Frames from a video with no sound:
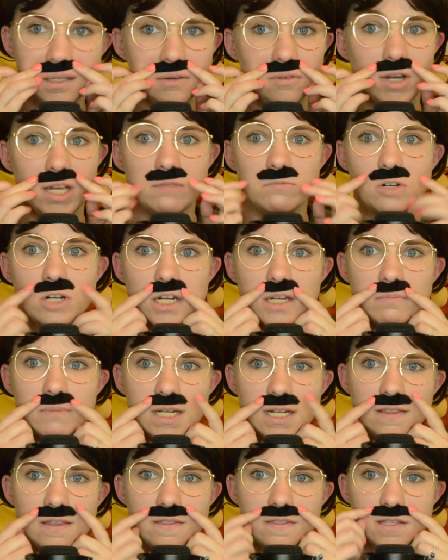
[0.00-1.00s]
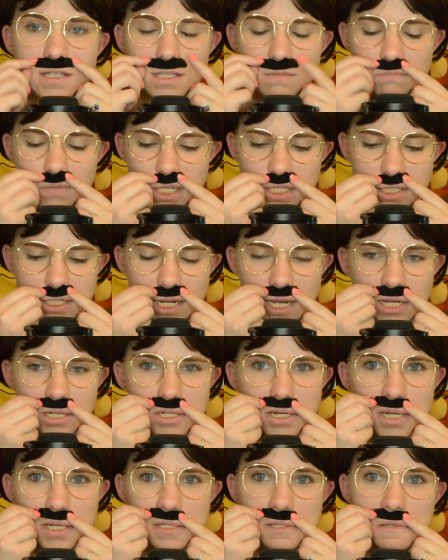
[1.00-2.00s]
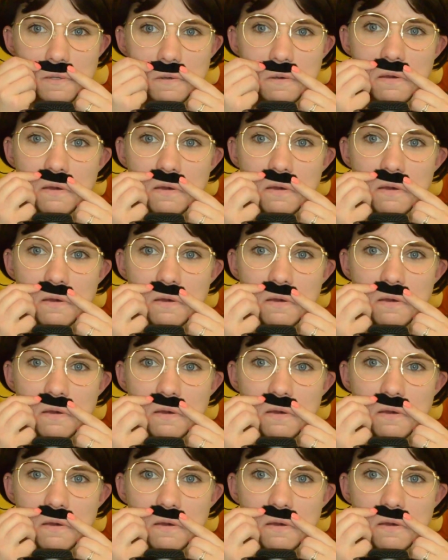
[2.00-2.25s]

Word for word: Way more committed than this mustache is.